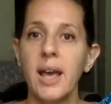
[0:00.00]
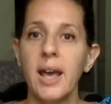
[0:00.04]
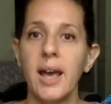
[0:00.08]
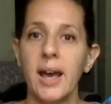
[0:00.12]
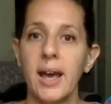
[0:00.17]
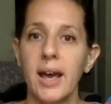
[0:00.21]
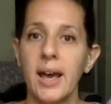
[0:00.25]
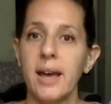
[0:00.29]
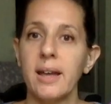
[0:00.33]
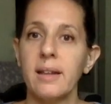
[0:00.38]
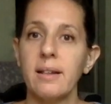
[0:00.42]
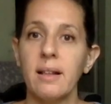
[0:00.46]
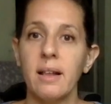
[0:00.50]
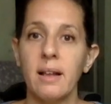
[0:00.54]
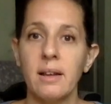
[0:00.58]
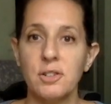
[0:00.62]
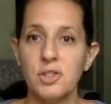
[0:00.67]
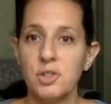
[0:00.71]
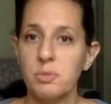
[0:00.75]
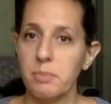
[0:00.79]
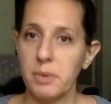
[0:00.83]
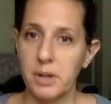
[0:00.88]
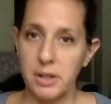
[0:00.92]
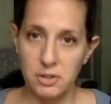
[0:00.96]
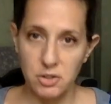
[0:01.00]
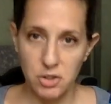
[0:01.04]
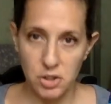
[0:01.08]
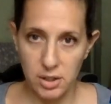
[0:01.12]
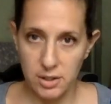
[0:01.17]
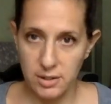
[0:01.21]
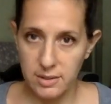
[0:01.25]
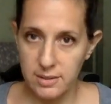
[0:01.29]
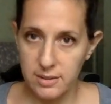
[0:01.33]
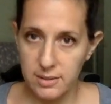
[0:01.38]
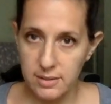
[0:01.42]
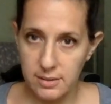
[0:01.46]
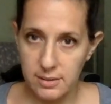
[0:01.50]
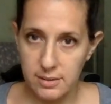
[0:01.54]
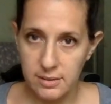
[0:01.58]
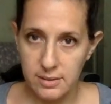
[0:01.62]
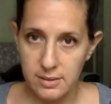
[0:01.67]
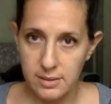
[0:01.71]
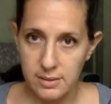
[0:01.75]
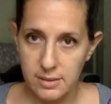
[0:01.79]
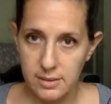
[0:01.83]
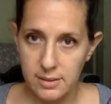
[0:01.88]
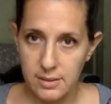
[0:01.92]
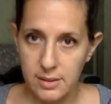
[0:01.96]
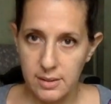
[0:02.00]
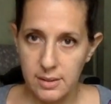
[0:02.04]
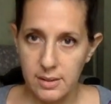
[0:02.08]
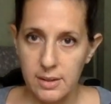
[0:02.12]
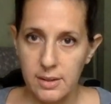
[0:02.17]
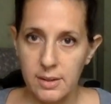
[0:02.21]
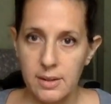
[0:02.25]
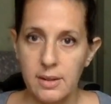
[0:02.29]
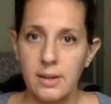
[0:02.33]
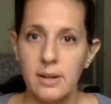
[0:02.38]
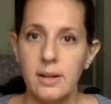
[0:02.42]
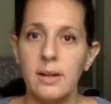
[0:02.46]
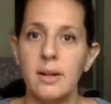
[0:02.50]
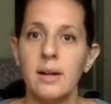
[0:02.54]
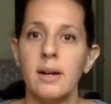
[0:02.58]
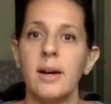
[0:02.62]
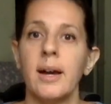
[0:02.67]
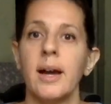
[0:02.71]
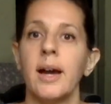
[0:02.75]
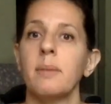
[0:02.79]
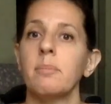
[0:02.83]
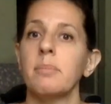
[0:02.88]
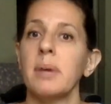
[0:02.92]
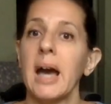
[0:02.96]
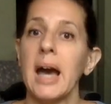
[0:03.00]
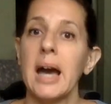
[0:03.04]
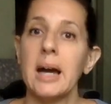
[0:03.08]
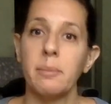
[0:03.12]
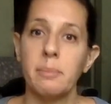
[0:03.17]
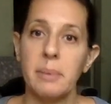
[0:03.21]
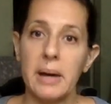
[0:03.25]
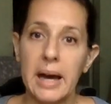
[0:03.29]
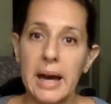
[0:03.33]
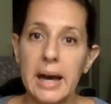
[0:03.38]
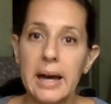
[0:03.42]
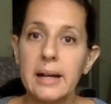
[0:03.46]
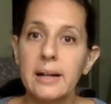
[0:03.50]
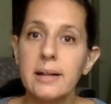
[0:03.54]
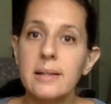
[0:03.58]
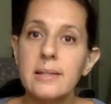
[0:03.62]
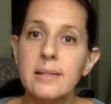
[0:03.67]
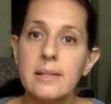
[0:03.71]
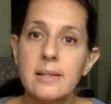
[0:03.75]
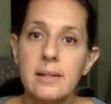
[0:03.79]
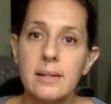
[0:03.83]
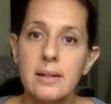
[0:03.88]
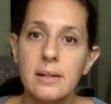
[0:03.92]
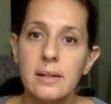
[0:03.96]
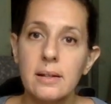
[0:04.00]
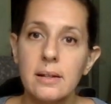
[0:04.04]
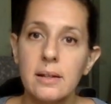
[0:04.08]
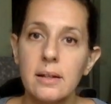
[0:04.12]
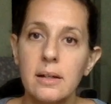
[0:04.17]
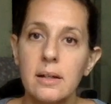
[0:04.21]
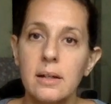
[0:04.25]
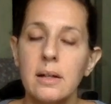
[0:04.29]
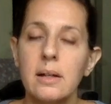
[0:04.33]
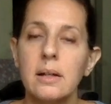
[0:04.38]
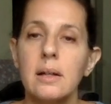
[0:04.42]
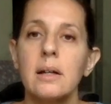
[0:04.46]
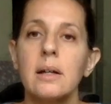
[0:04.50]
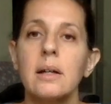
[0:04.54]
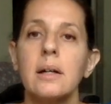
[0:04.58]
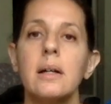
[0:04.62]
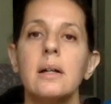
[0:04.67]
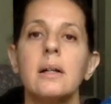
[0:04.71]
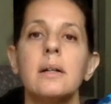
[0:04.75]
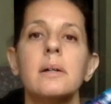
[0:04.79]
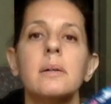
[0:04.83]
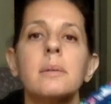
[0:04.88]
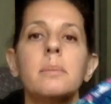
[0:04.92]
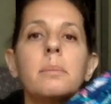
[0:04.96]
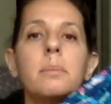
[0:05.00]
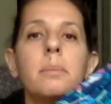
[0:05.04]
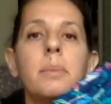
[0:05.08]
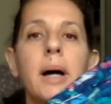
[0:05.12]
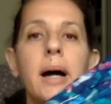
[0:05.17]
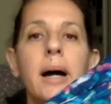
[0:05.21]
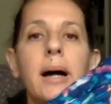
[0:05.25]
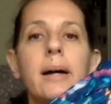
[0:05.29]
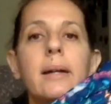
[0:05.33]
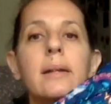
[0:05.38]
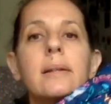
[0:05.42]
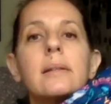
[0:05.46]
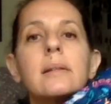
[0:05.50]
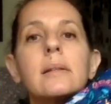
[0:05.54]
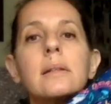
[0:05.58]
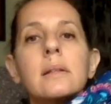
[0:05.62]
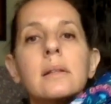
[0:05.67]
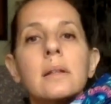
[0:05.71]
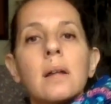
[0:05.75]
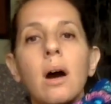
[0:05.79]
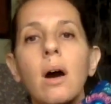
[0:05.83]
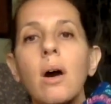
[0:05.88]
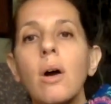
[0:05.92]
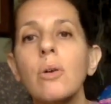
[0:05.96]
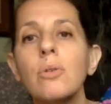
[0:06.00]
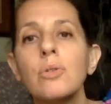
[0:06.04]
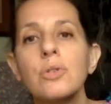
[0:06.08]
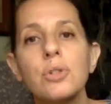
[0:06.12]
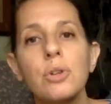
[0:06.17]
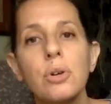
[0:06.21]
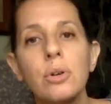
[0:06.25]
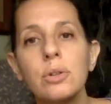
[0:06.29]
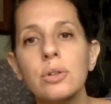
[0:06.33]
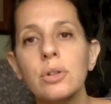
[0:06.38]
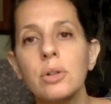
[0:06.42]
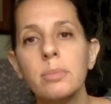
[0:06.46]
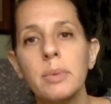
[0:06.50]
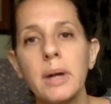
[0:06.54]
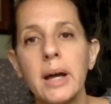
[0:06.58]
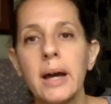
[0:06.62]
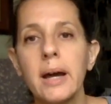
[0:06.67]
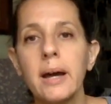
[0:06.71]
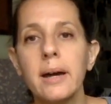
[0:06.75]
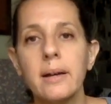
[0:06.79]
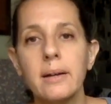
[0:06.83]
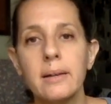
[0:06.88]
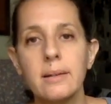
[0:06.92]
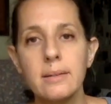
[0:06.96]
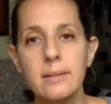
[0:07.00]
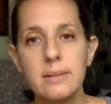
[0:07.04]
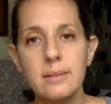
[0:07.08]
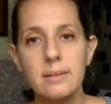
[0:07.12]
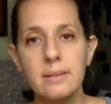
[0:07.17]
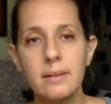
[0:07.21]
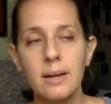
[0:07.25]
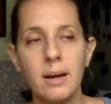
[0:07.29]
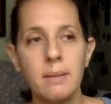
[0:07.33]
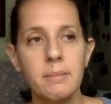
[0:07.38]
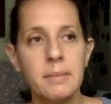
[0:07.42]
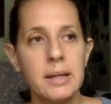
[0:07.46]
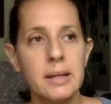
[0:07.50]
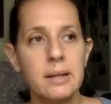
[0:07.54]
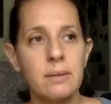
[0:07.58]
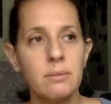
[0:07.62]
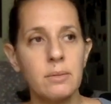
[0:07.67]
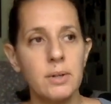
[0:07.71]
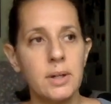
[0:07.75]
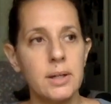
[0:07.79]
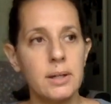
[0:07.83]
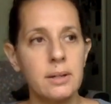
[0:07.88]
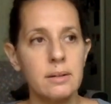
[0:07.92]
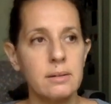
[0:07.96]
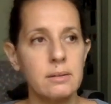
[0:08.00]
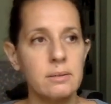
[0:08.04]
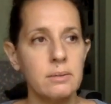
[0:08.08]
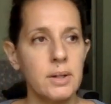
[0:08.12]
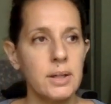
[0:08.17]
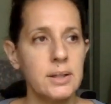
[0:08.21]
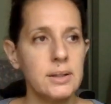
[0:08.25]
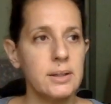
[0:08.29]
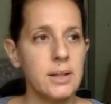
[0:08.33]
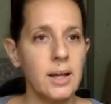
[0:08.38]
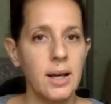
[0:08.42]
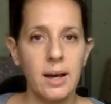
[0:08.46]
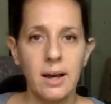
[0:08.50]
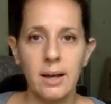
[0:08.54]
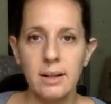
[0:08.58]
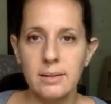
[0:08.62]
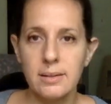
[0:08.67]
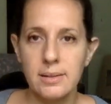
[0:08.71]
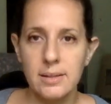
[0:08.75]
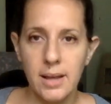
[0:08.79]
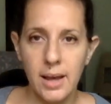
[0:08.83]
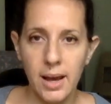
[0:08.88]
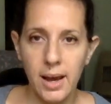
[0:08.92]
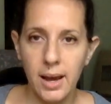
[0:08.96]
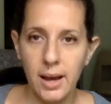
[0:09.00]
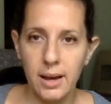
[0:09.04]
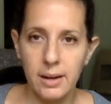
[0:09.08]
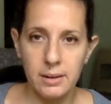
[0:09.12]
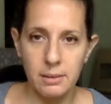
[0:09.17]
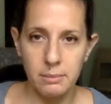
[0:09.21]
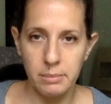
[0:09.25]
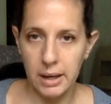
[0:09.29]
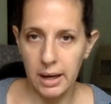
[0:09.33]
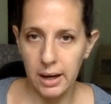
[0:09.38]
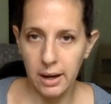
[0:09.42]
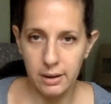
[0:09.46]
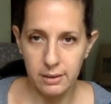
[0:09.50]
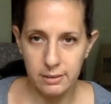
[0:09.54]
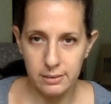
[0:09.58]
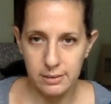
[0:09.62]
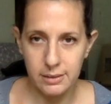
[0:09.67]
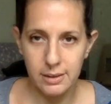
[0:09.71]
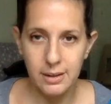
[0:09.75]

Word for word: and lunch bunches uh, and backpacks but no shoulder bags. I mean, what what the hell is that about?